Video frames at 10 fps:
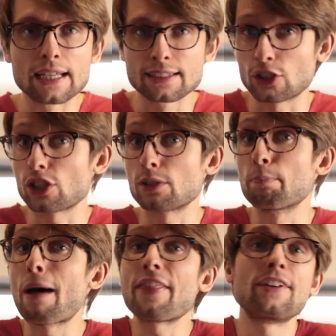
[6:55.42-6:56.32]
such as
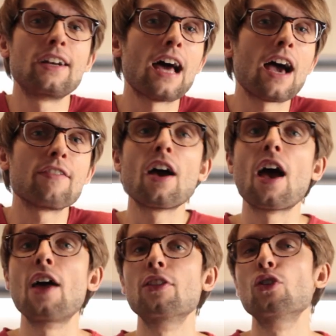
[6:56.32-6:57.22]
battery life
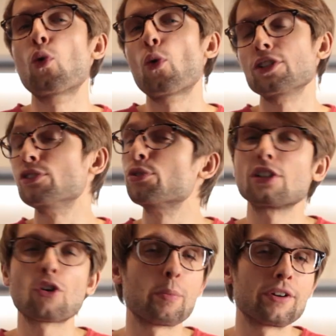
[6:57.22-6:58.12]
and the noise
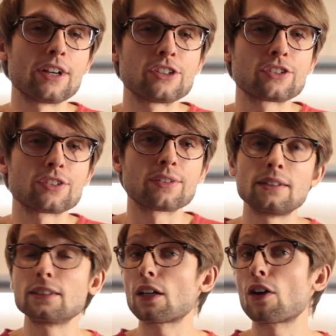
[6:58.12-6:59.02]
during operation.
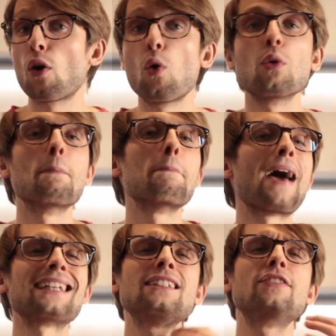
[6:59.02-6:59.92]
These are all
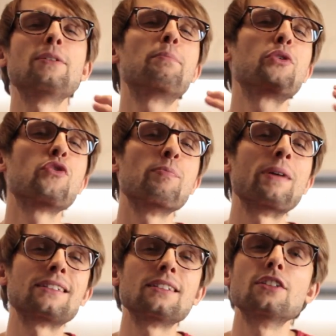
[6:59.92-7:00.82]
massive
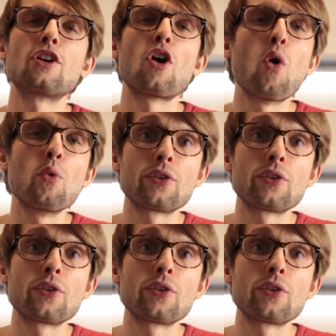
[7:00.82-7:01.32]
improvements in their own